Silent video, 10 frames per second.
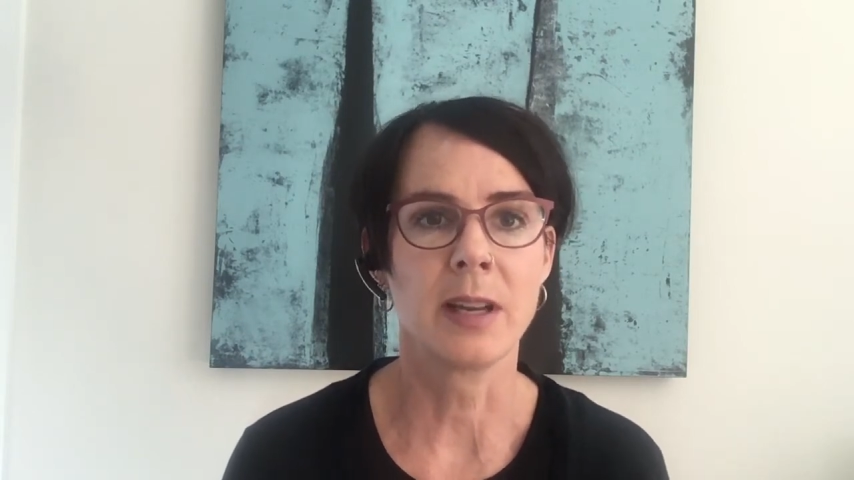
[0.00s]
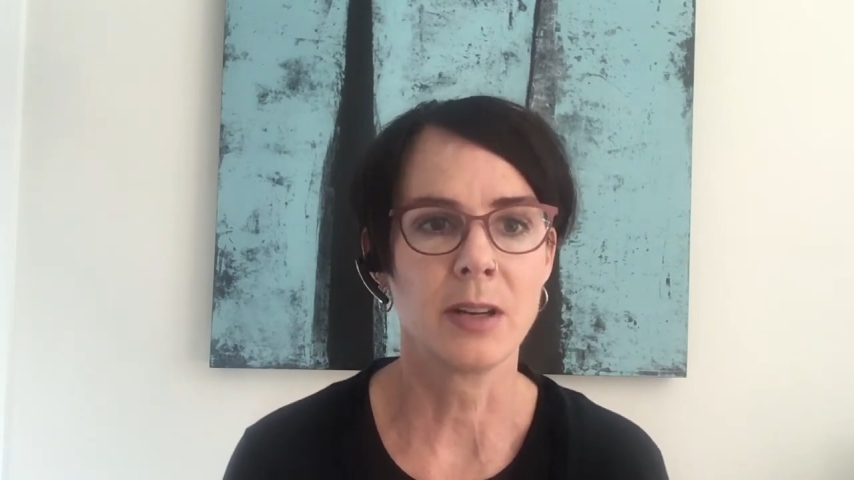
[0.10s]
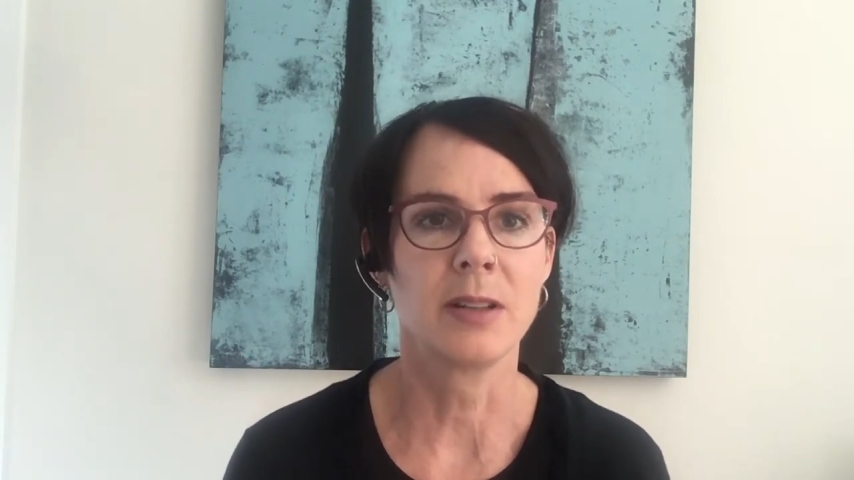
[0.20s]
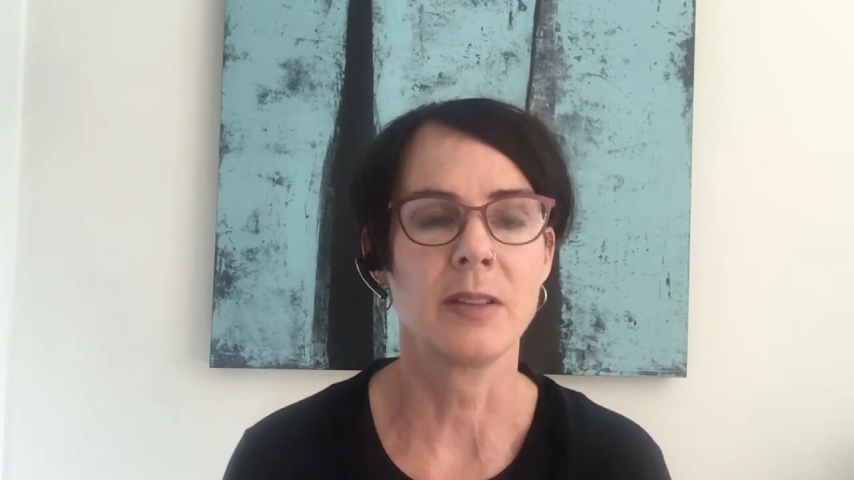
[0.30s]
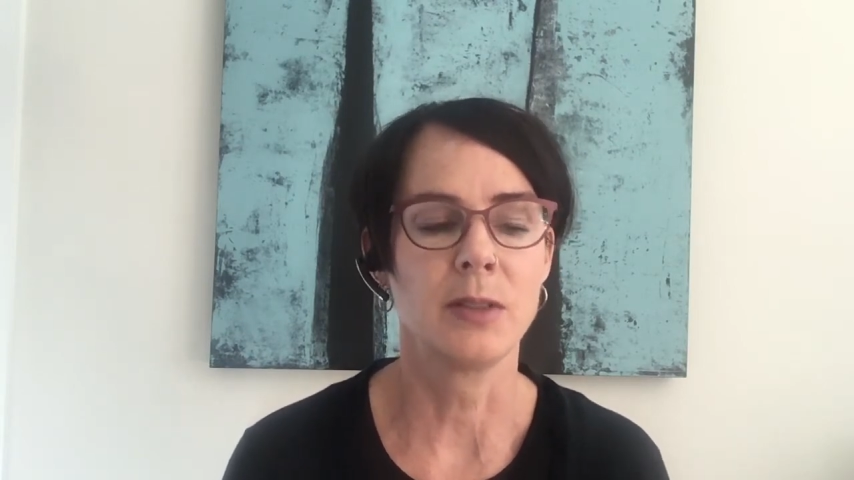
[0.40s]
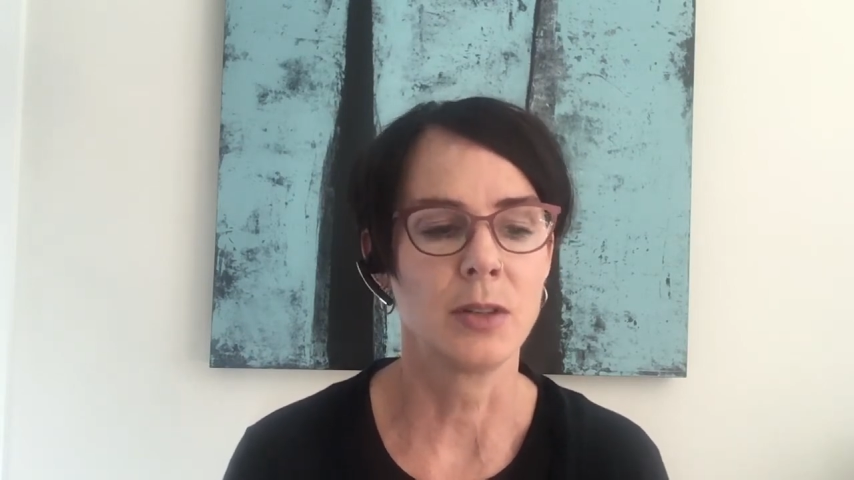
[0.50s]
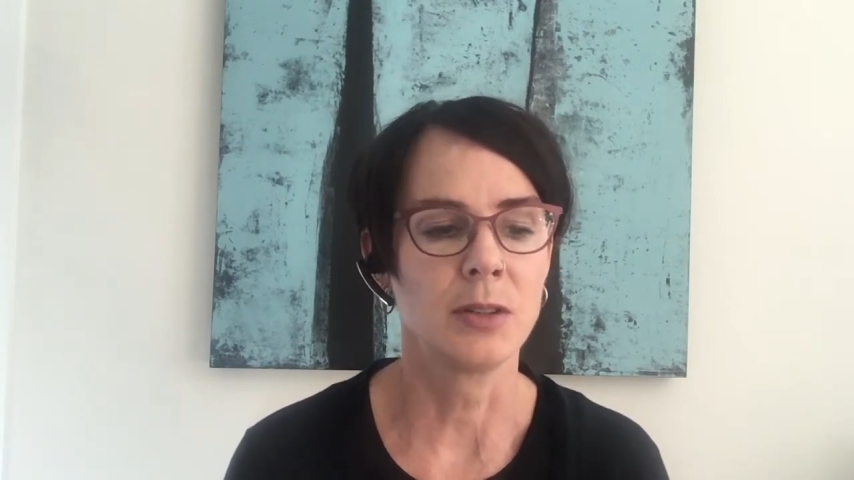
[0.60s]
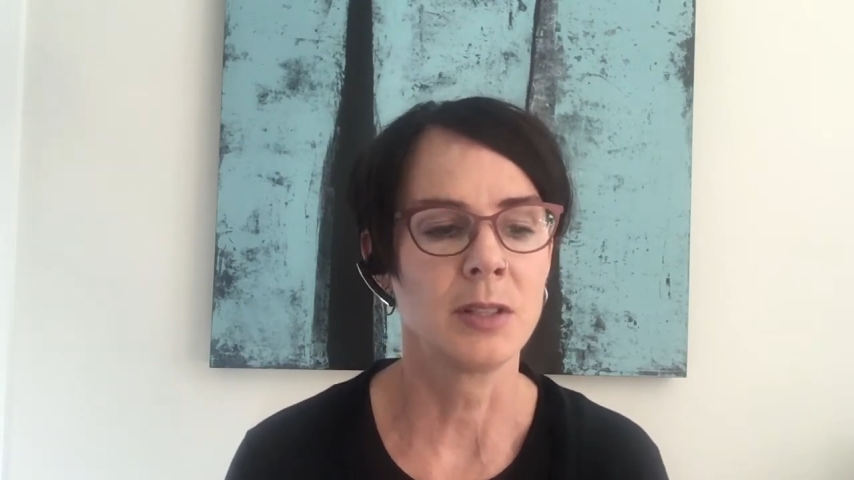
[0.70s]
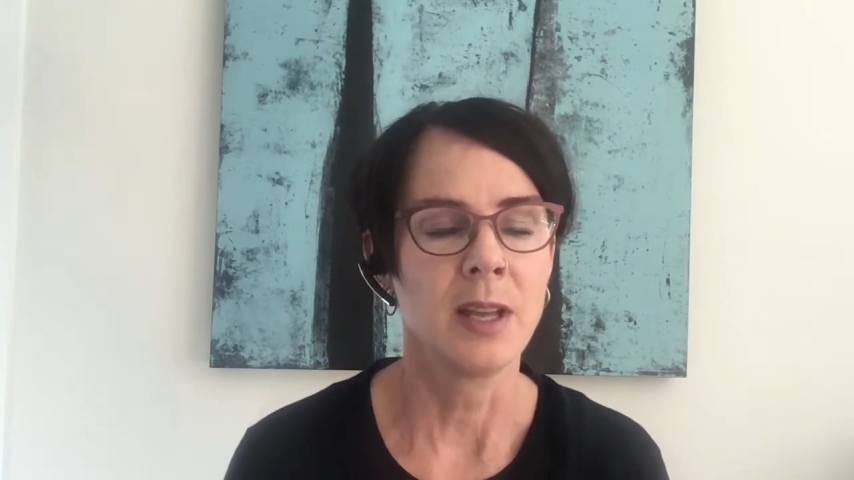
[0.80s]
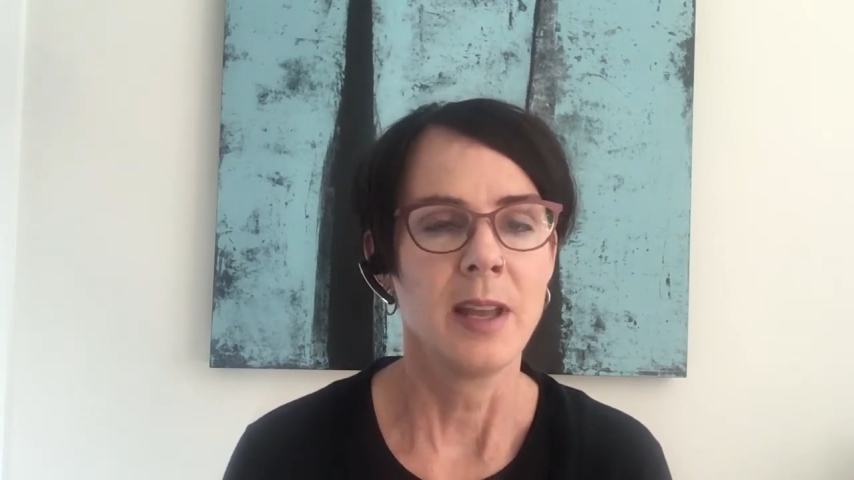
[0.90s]

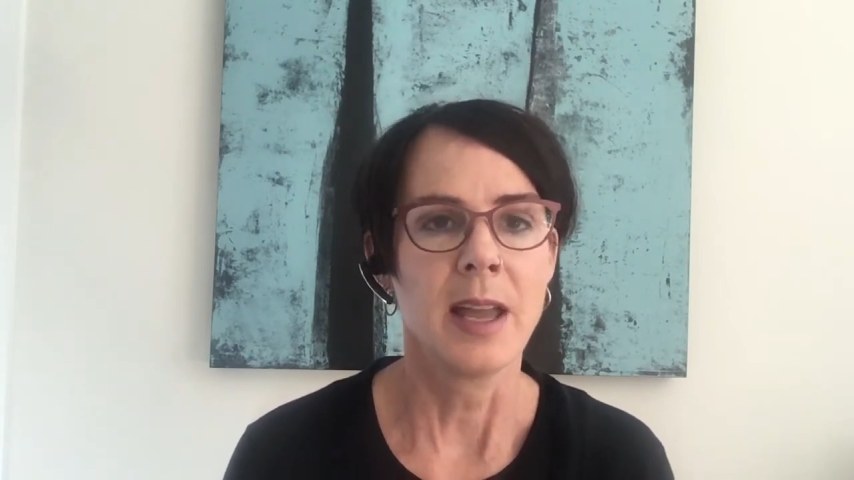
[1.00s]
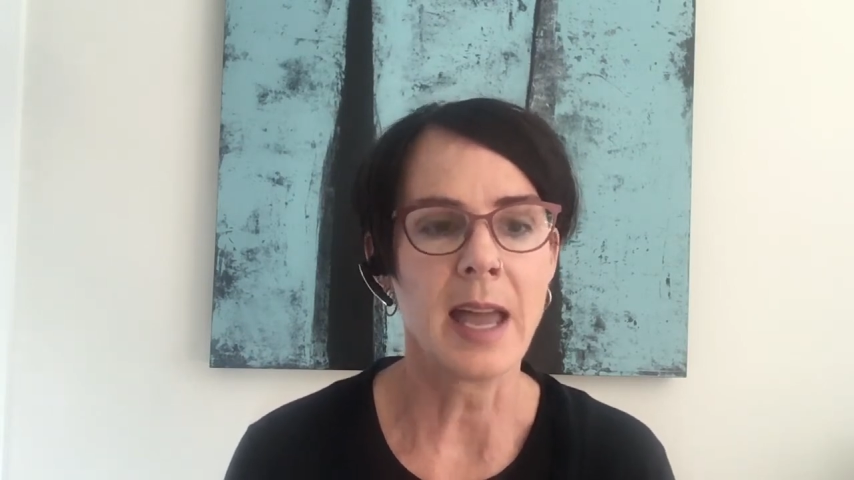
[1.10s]
caregivers